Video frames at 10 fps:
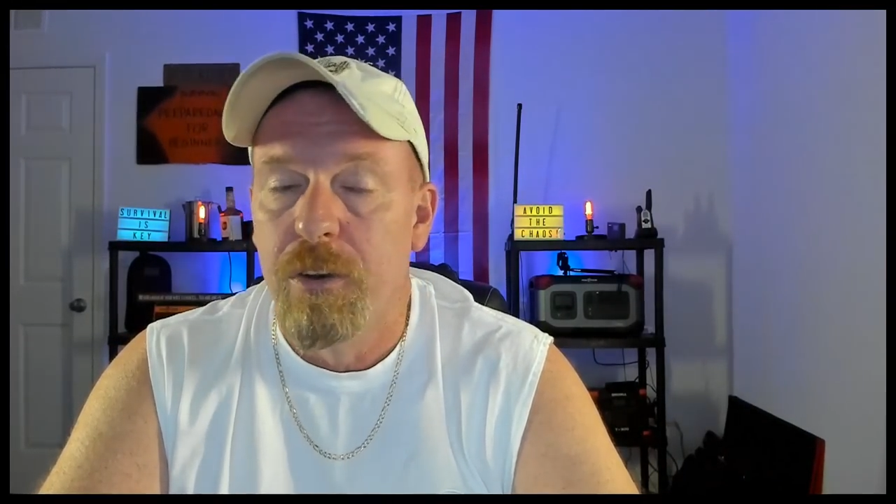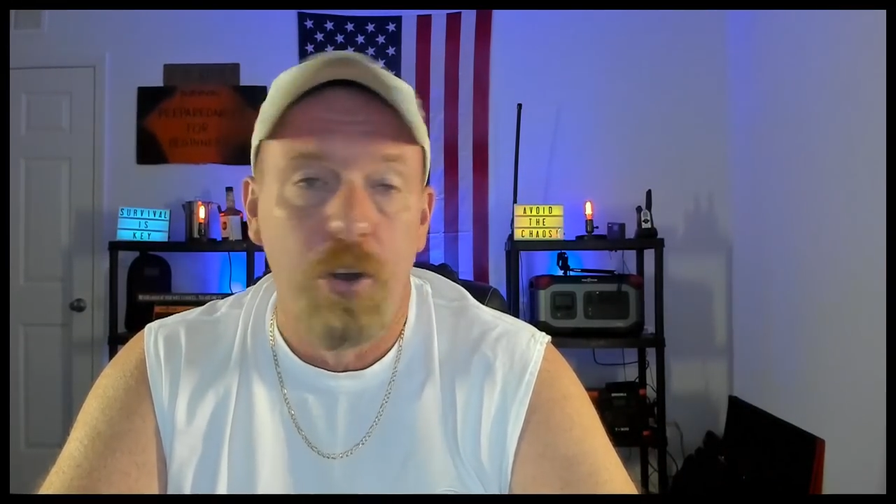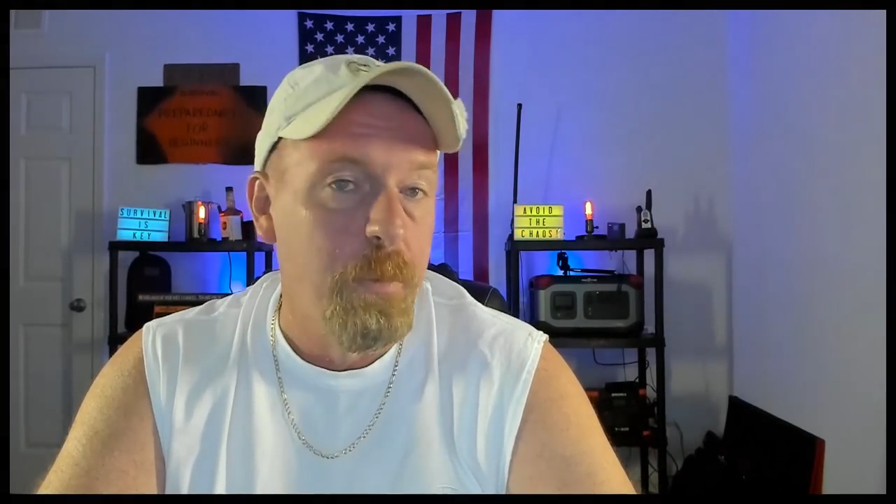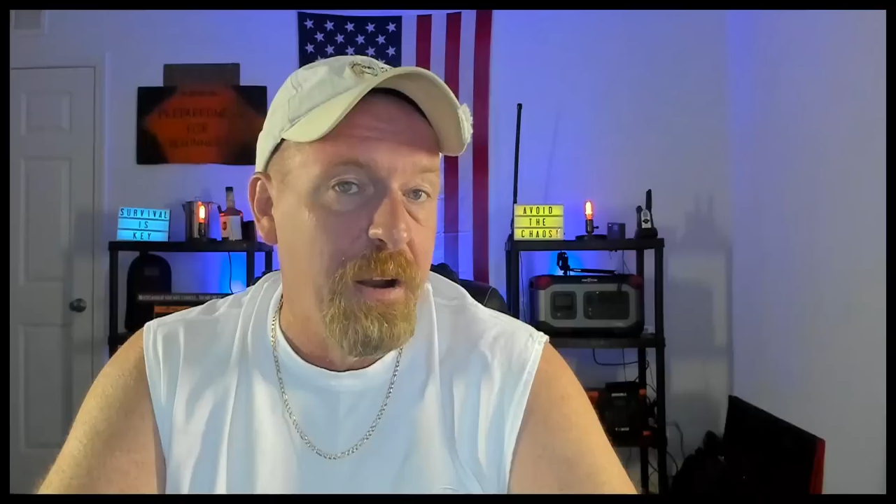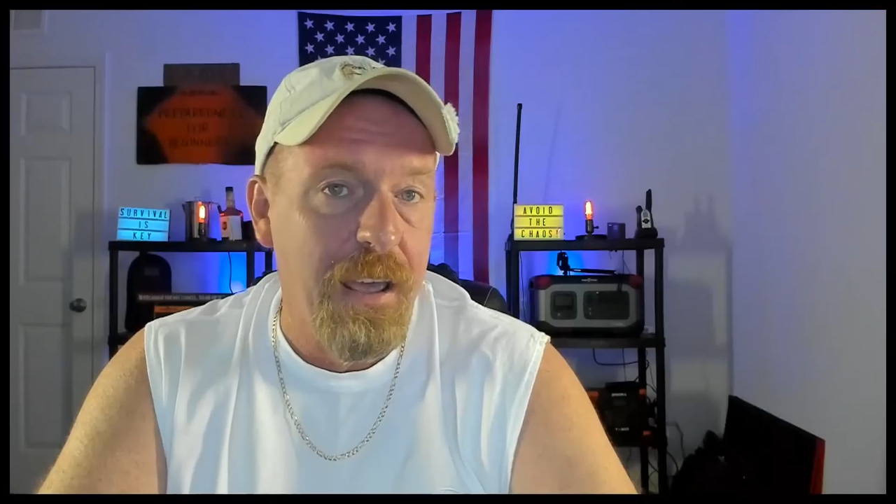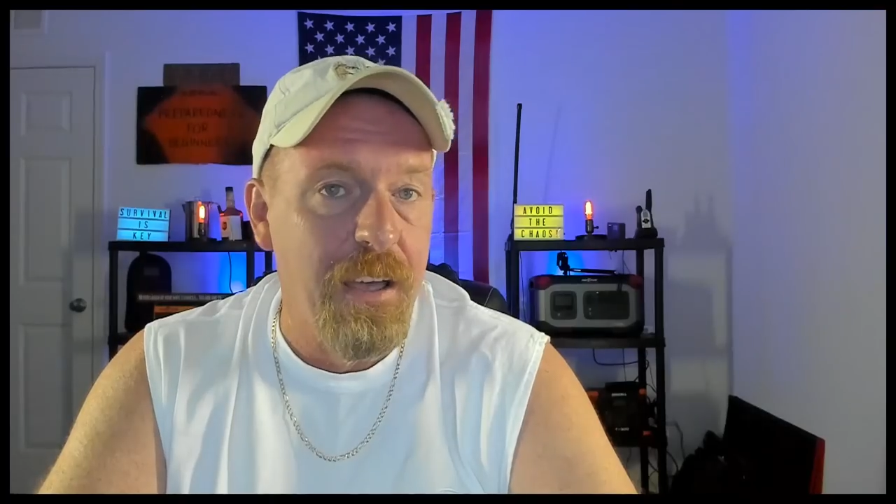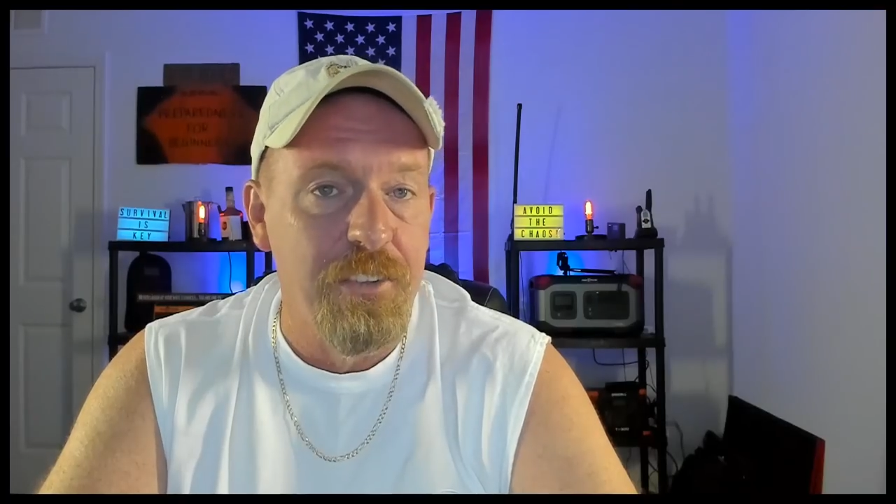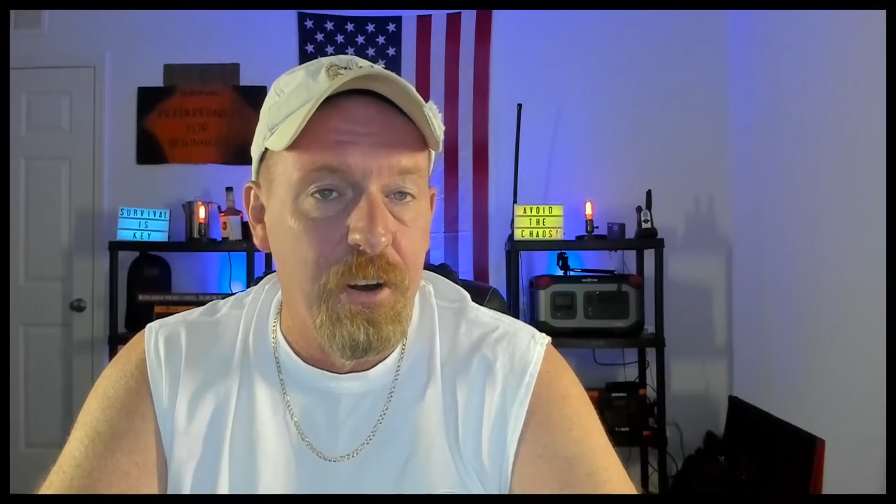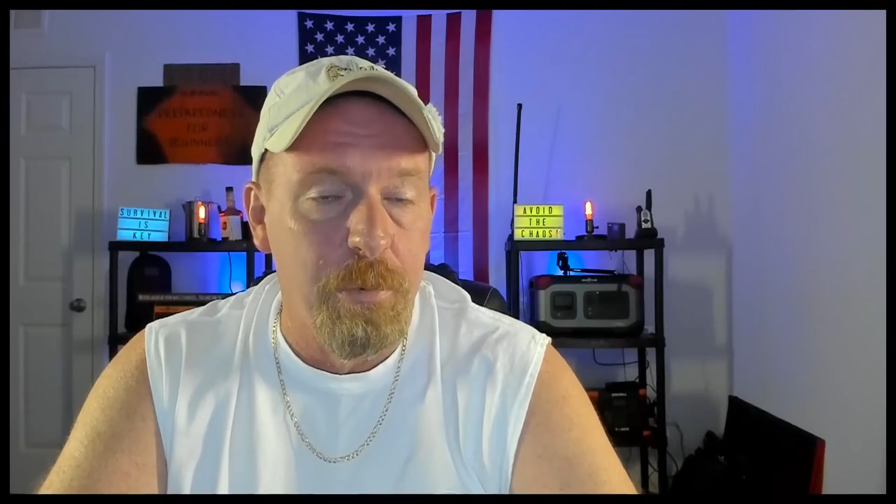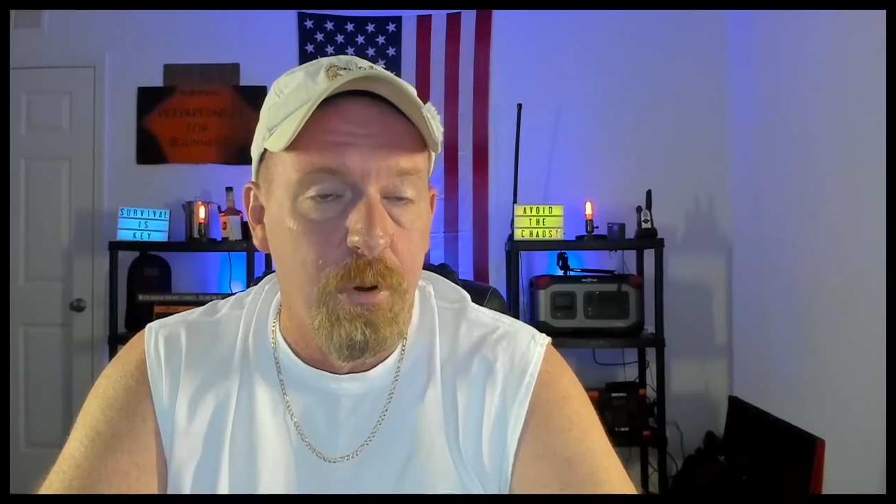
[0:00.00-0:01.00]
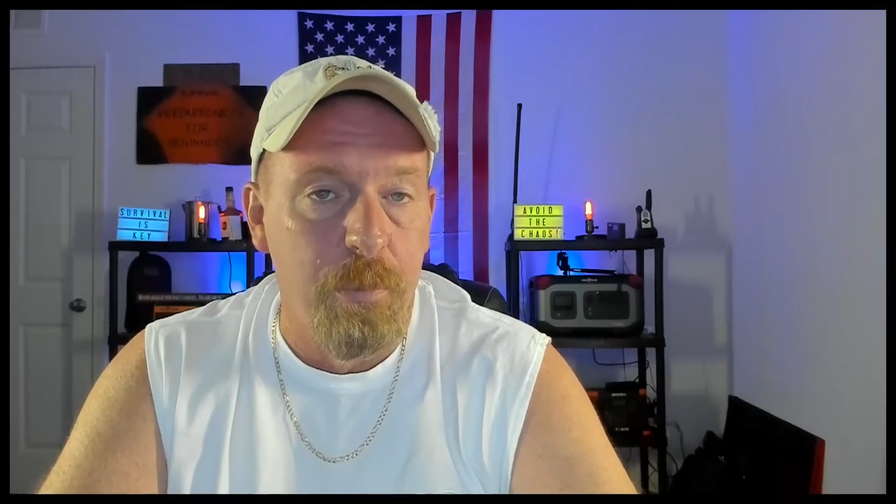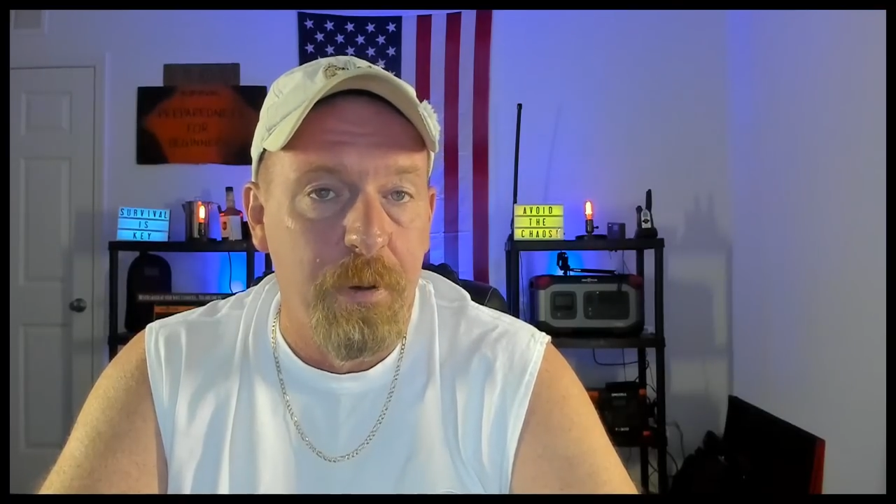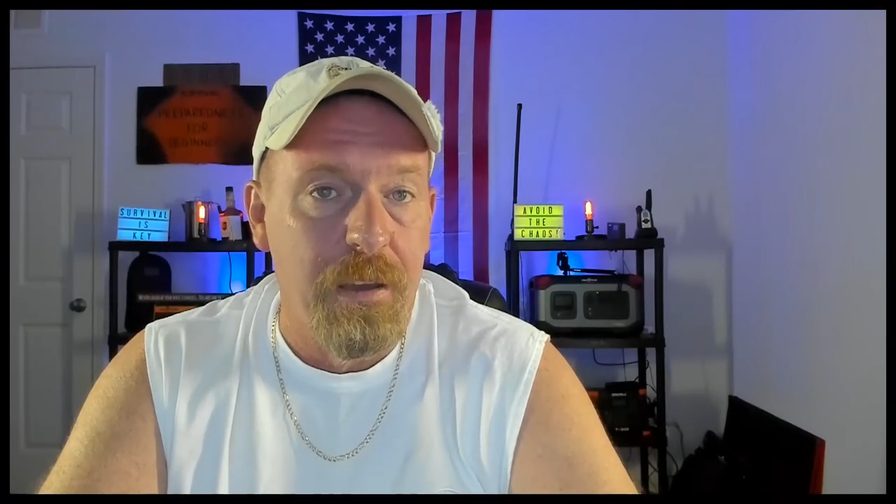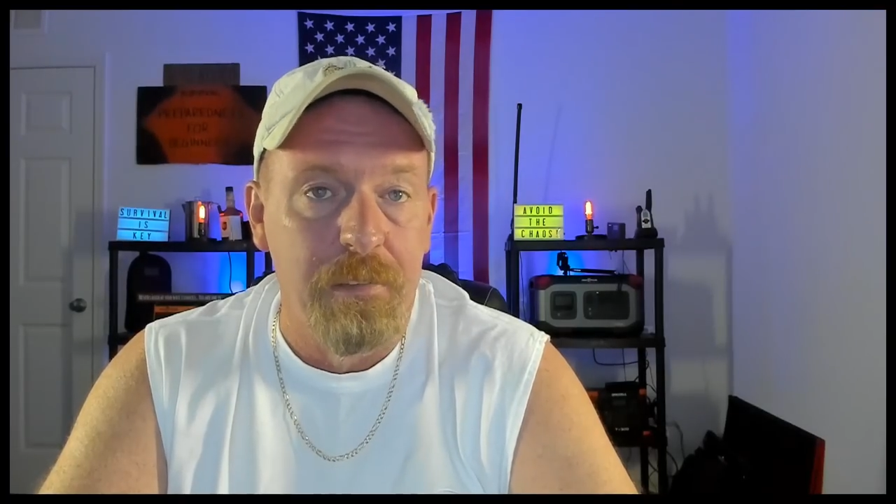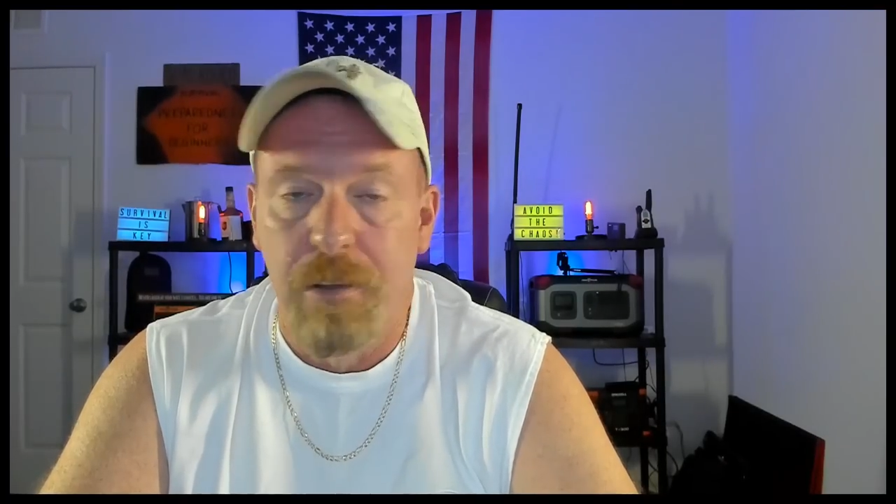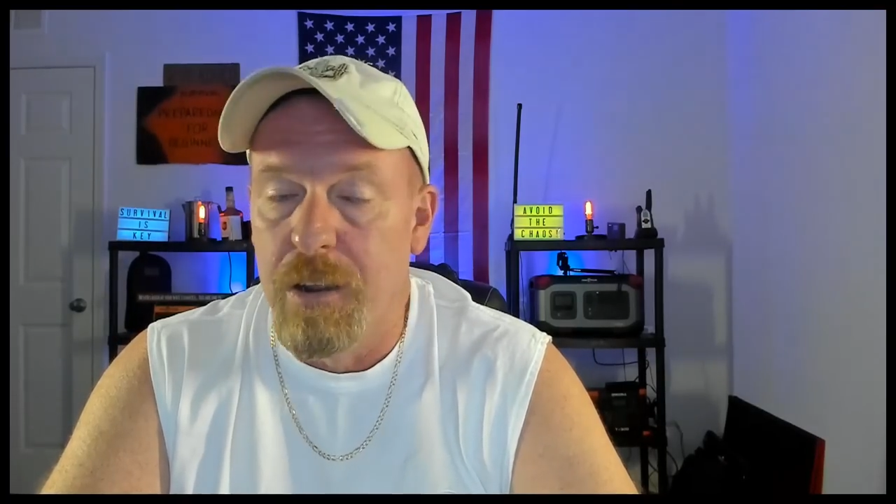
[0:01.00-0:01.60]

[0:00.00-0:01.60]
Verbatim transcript: Nobody has any propane,